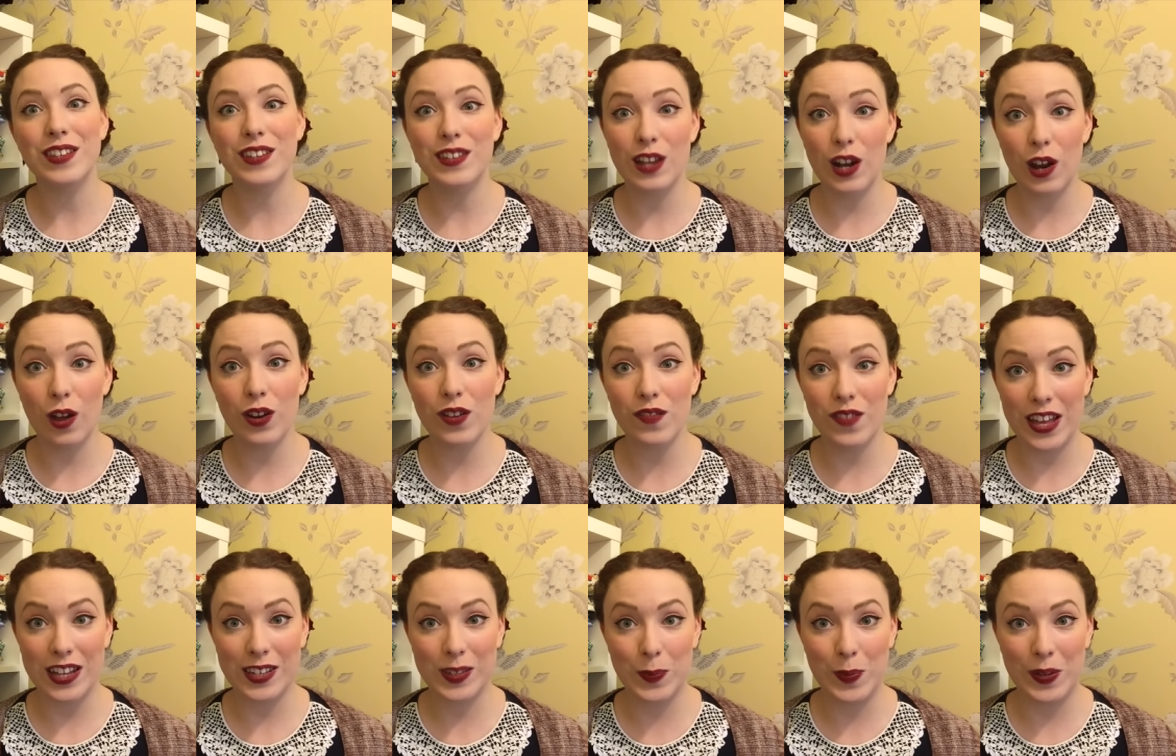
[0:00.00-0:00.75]
This is a lot
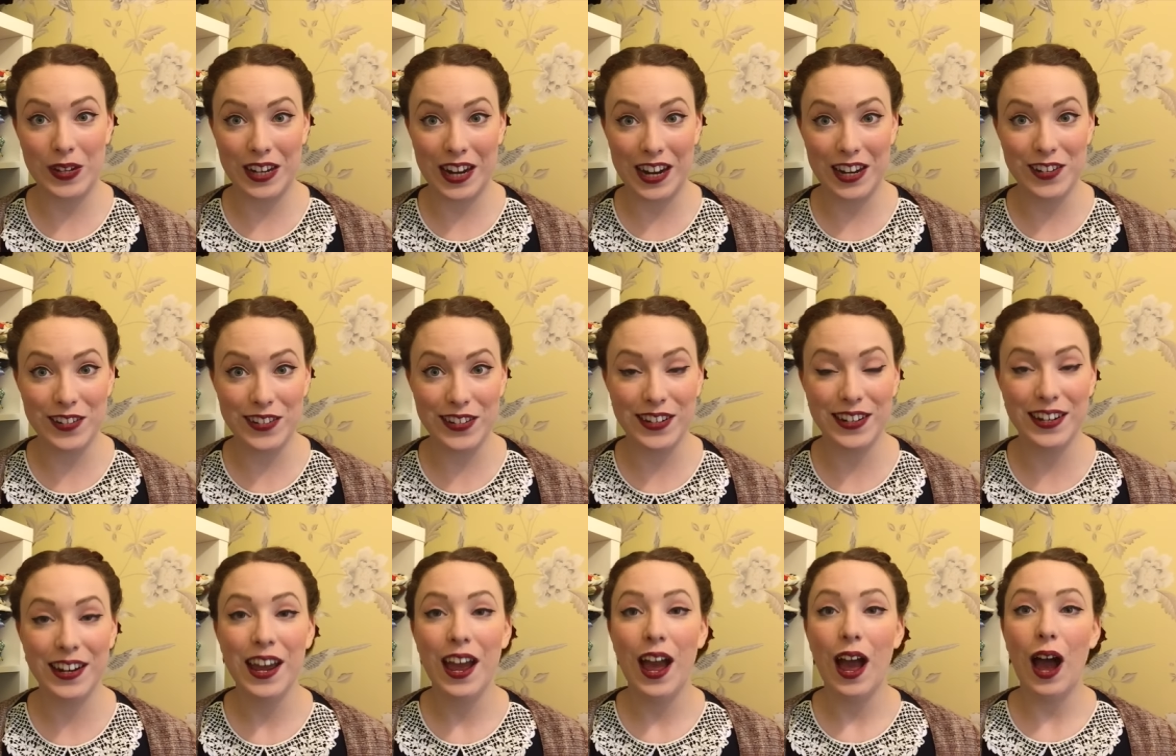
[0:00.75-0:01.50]
of
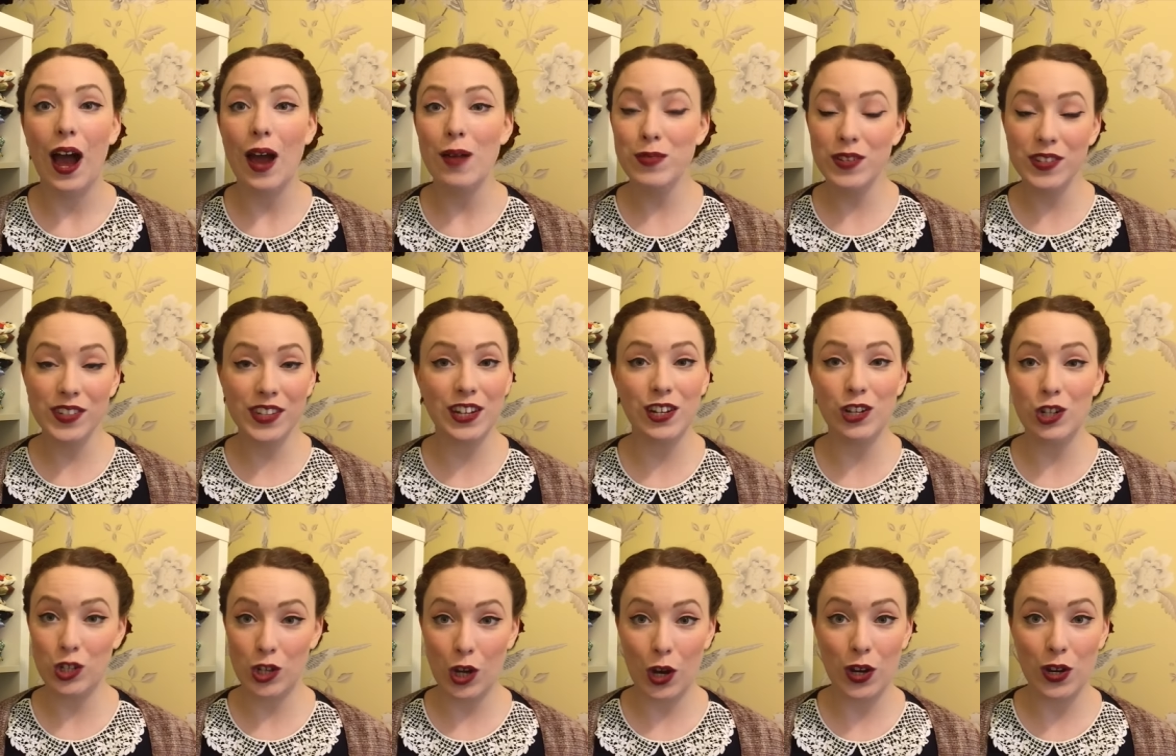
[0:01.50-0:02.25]
explanation. I'm just
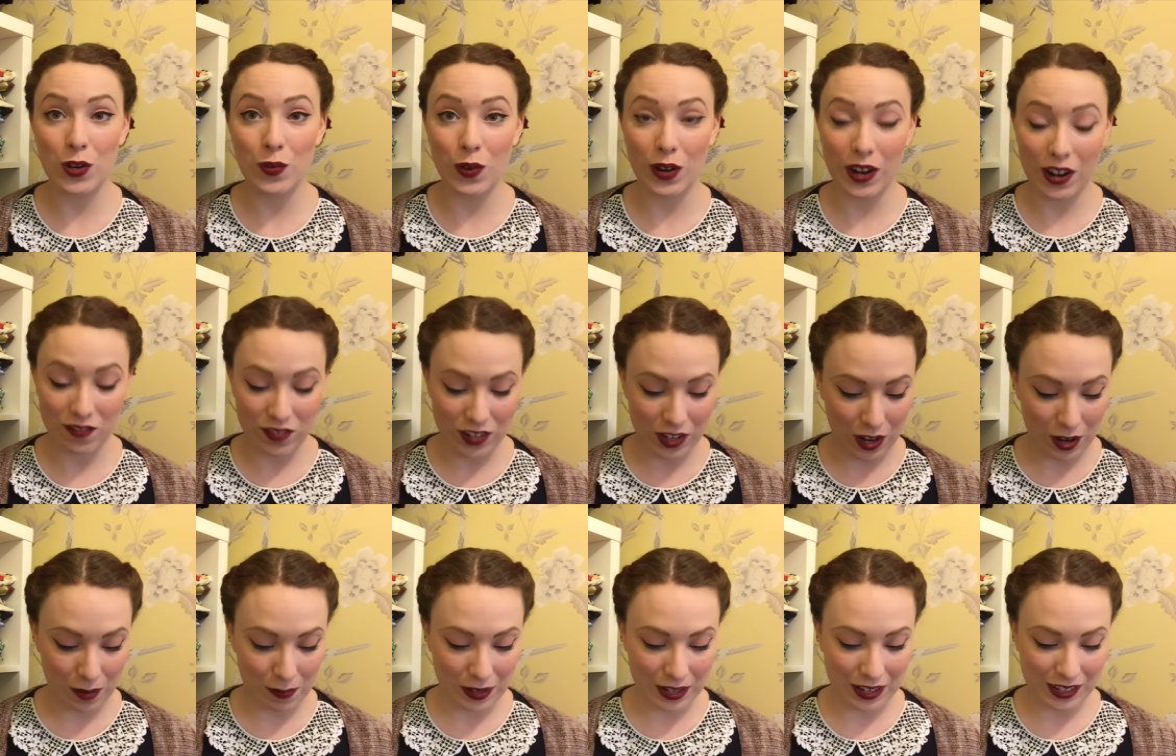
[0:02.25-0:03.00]
gonna show you what I've
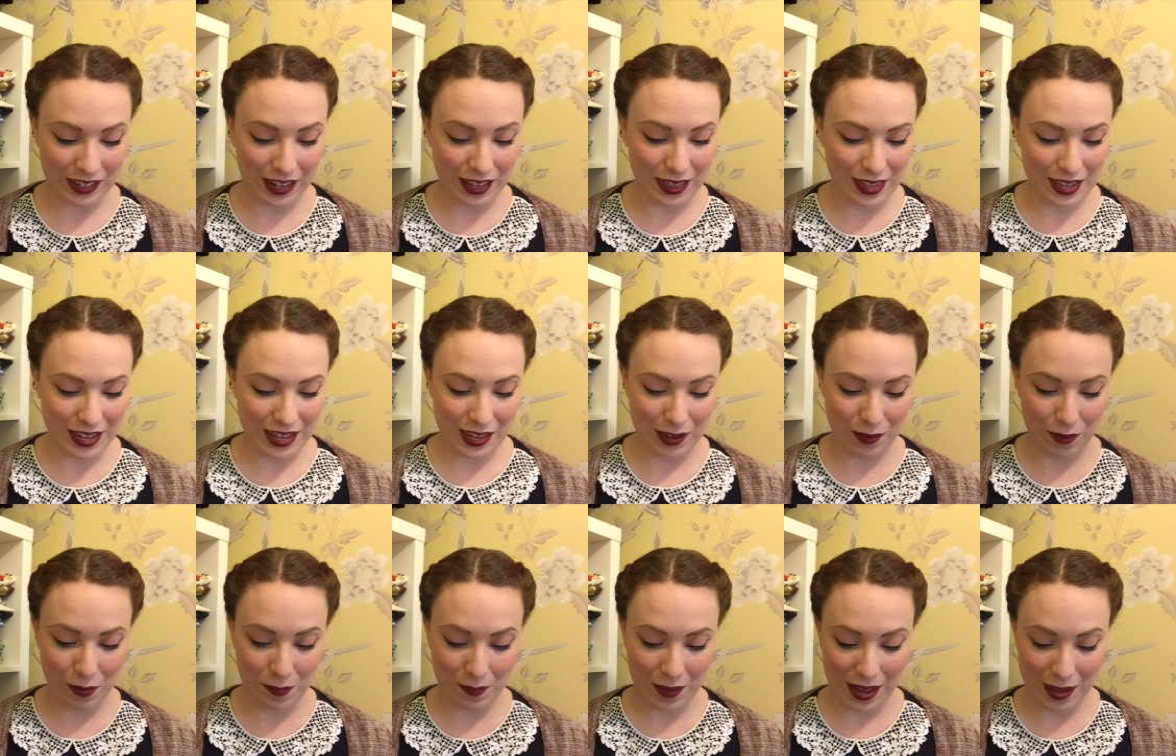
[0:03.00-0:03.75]
done because I think
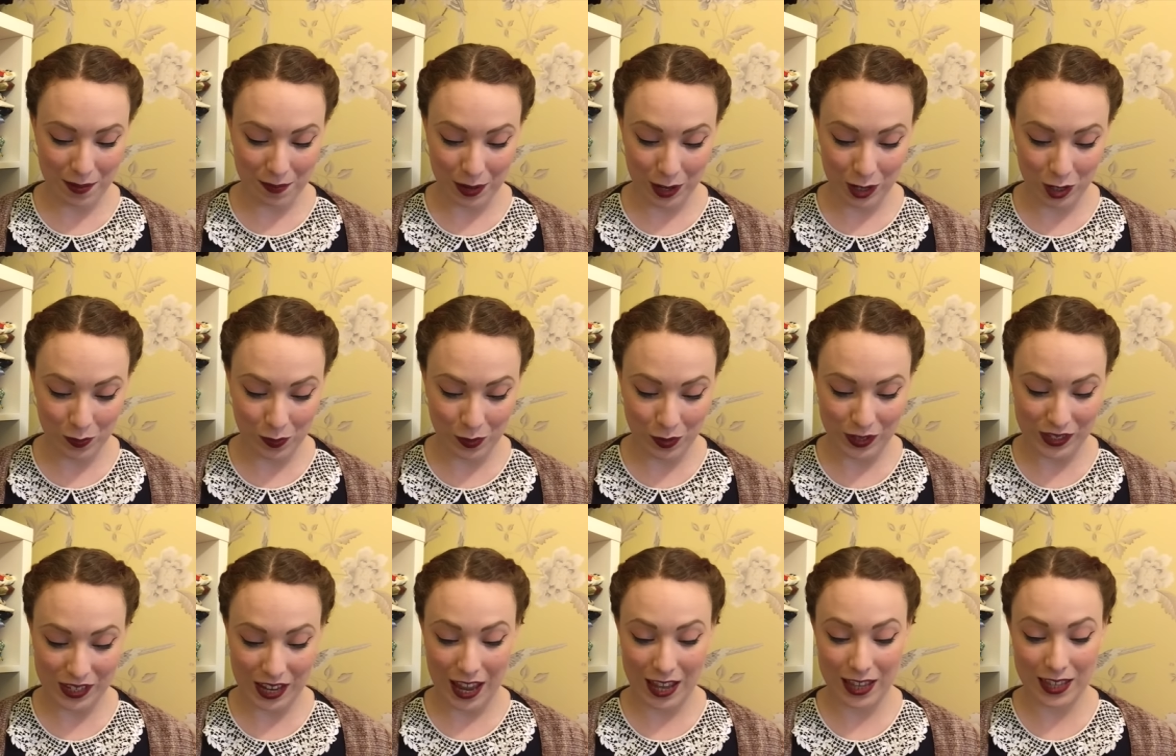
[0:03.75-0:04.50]
it will make much
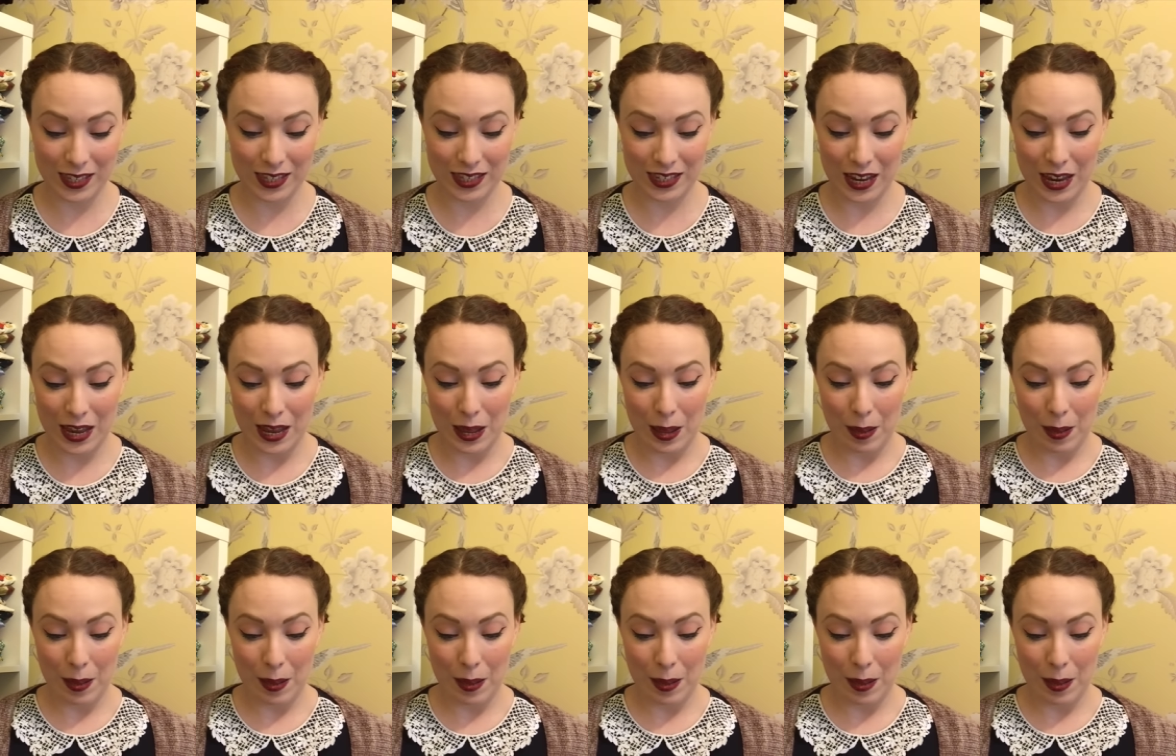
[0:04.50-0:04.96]
more sense.